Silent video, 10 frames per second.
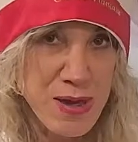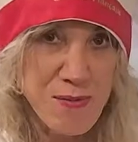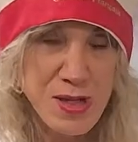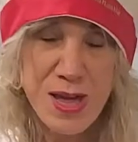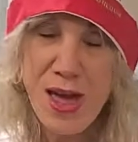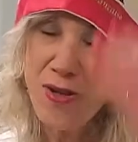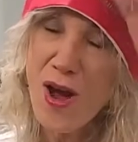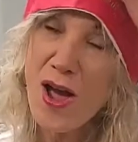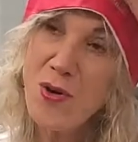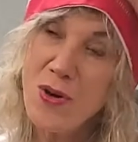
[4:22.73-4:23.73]
them together,
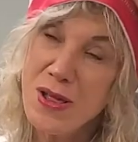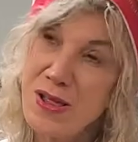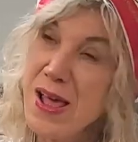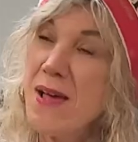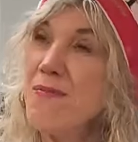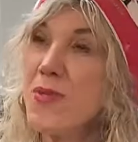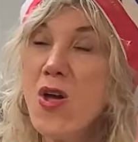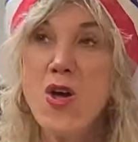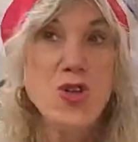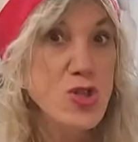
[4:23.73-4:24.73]
I always say,
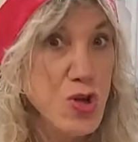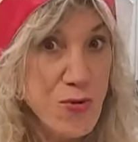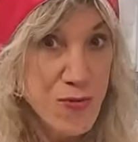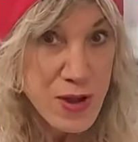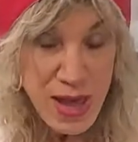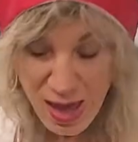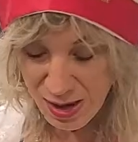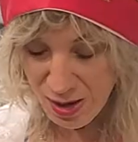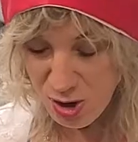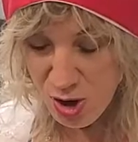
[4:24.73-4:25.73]
don't forget,
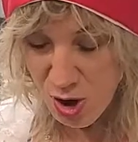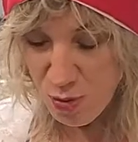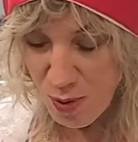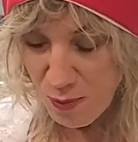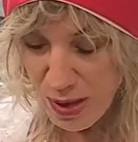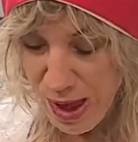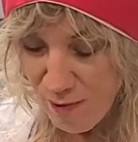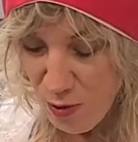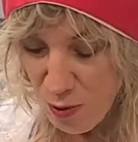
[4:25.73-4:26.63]
you know, when we have to